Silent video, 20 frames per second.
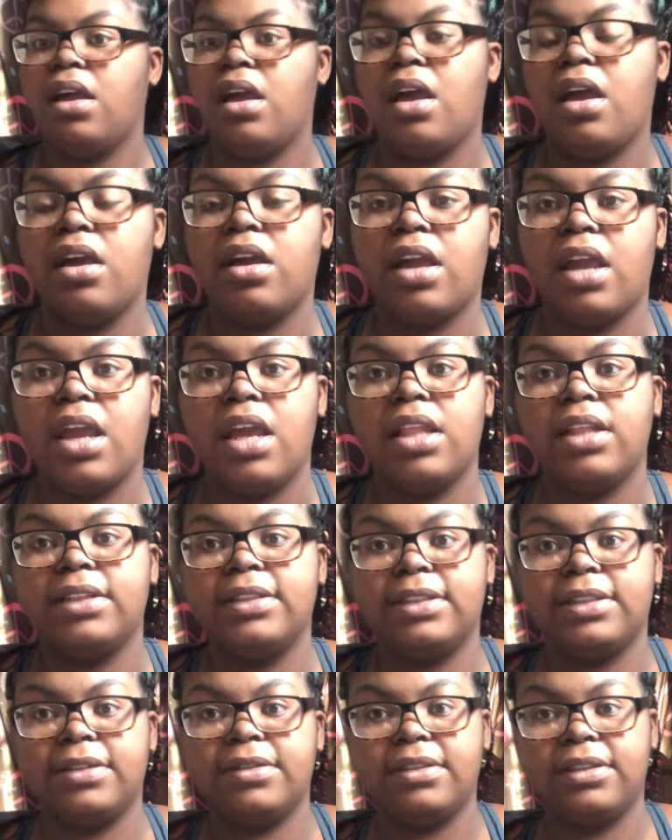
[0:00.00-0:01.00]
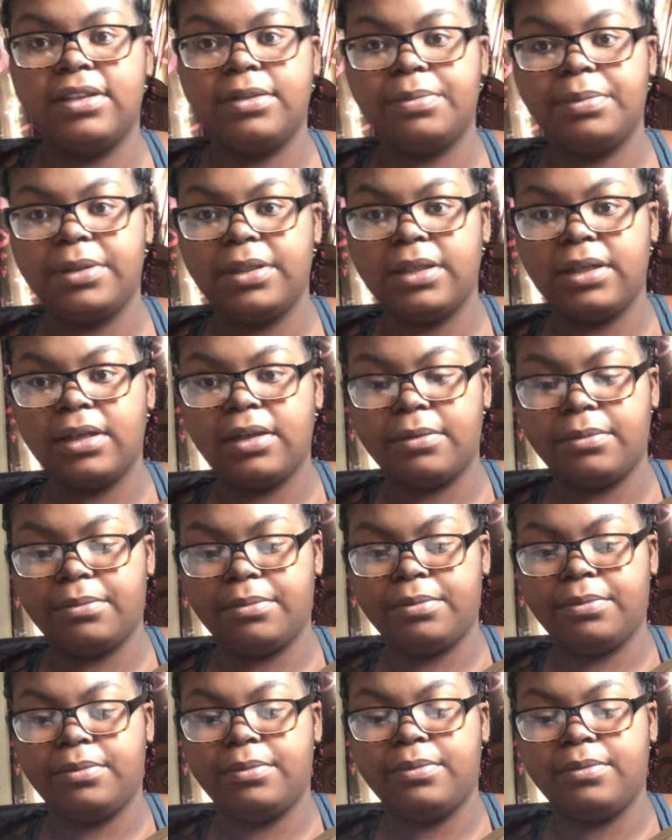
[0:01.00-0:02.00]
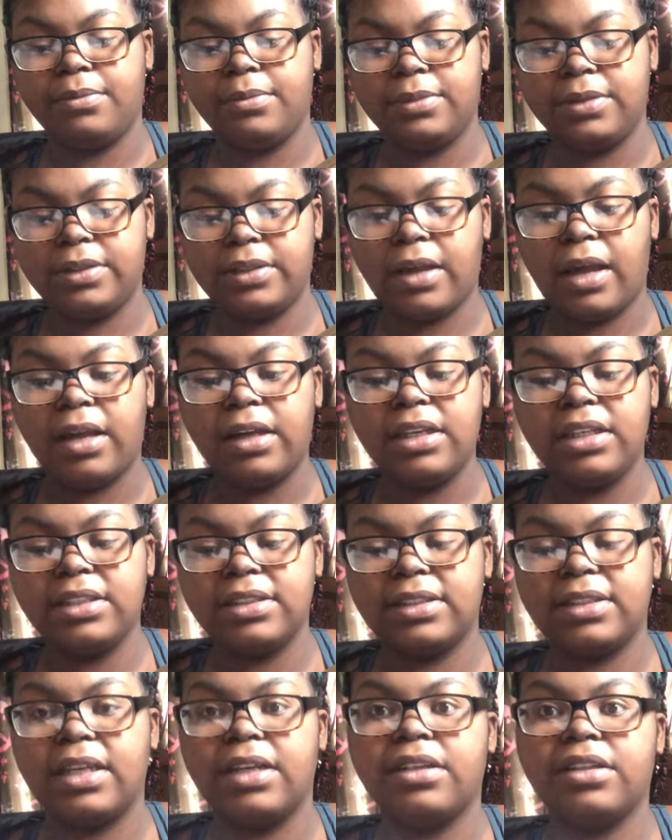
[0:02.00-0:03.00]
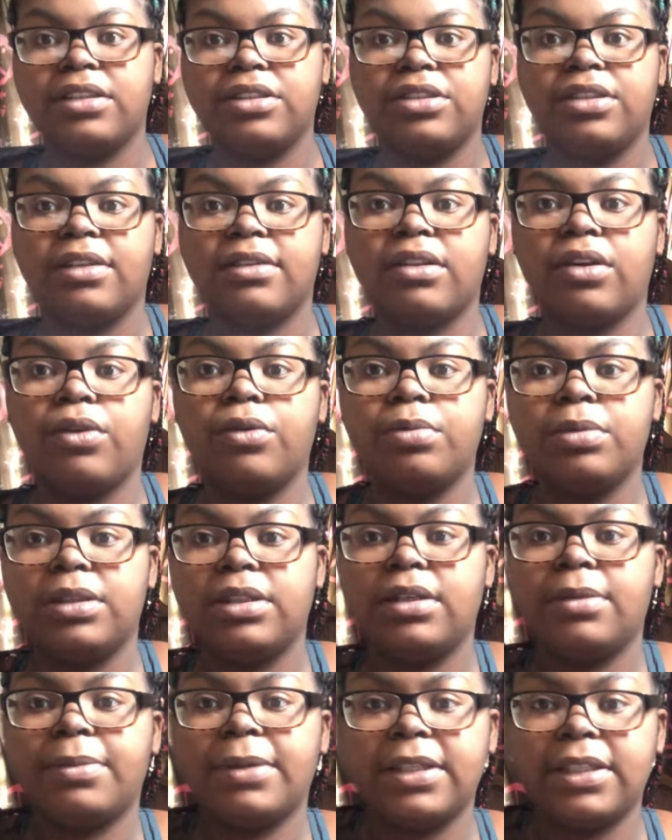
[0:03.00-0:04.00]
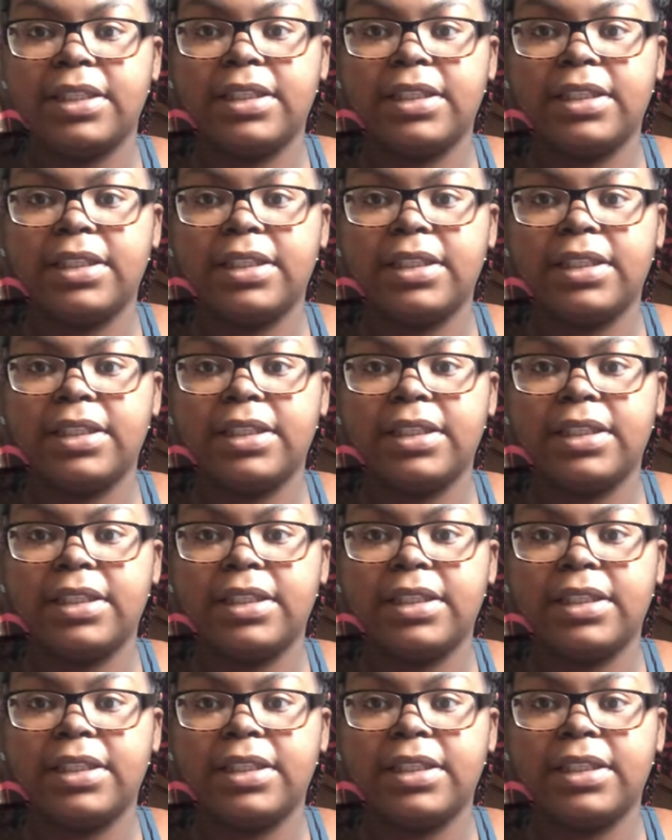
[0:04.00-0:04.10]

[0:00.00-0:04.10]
Okay, let's go ahead and open it up. So I get scared because you have to open it up like